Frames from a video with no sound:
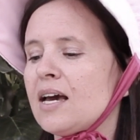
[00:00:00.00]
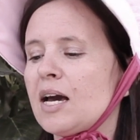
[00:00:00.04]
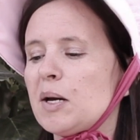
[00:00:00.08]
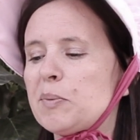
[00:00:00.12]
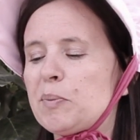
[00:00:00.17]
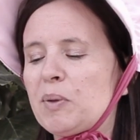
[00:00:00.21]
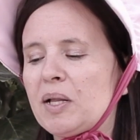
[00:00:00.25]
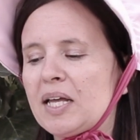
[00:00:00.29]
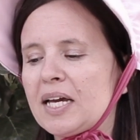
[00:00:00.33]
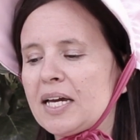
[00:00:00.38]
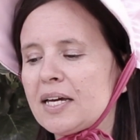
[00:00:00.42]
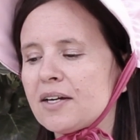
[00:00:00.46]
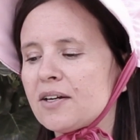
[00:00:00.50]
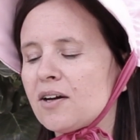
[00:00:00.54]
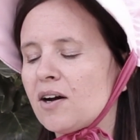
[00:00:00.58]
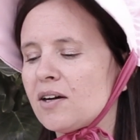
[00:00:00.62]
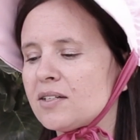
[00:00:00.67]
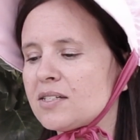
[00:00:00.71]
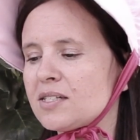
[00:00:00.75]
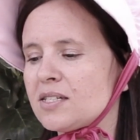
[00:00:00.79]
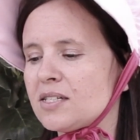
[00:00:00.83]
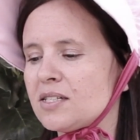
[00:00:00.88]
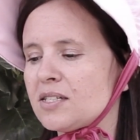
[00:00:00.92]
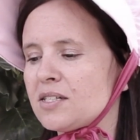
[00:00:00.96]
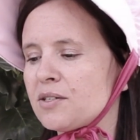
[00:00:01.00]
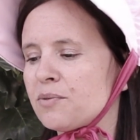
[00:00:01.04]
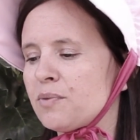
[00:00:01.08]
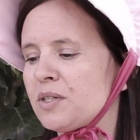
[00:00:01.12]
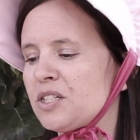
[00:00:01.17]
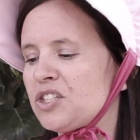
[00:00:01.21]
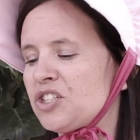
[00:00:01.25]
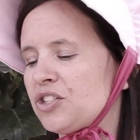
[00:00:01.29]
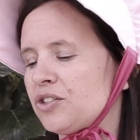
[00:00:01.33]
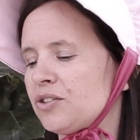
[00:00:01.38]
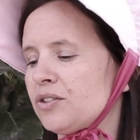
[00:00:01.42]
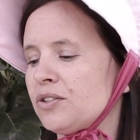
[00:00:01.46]
a play on Austen's
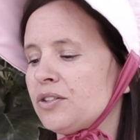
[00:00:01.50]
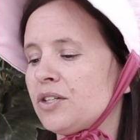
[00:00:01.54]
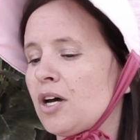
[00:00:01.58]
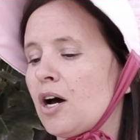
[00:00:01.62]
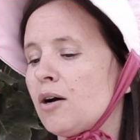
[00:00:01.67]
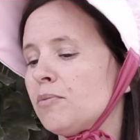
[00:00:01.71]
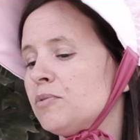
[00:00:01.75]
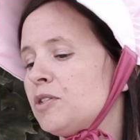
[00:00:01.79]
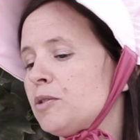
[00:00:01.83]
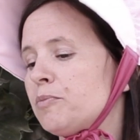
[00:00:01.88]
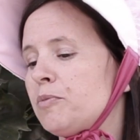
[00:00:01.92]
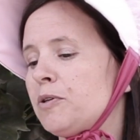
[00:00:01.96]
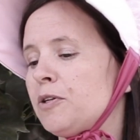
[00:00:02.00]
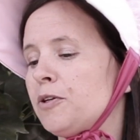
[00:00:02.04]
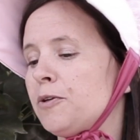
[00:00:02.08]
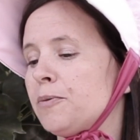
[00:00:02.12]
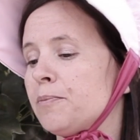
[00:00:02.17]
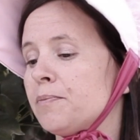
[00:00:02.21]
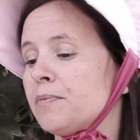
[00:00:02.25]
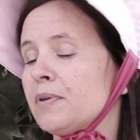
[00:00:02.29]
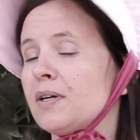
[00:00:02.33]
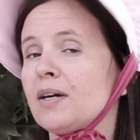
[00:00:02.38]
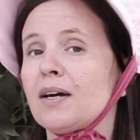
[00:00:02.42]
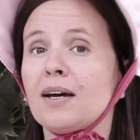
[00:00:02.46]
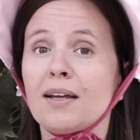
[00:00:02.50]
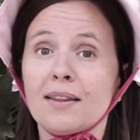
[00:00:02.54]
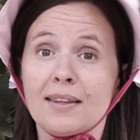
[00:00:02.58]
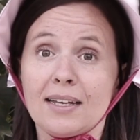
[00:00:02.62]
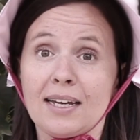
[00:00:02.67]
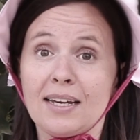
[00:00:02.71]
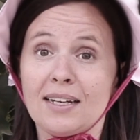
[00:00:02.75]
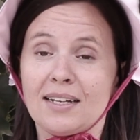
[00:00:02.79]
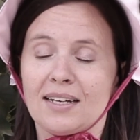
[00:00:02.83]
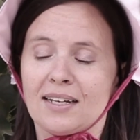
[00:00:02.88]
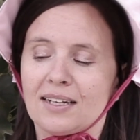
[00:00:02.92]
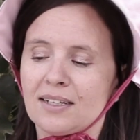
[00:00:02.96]
original nom de plume, A
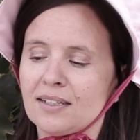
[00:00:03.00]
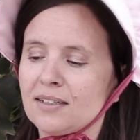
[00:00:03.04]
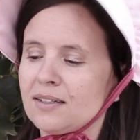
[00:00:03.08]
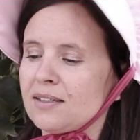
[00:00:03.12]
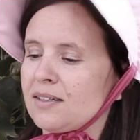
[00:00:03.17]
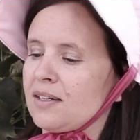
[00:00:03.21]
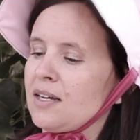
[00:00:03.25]
Lady,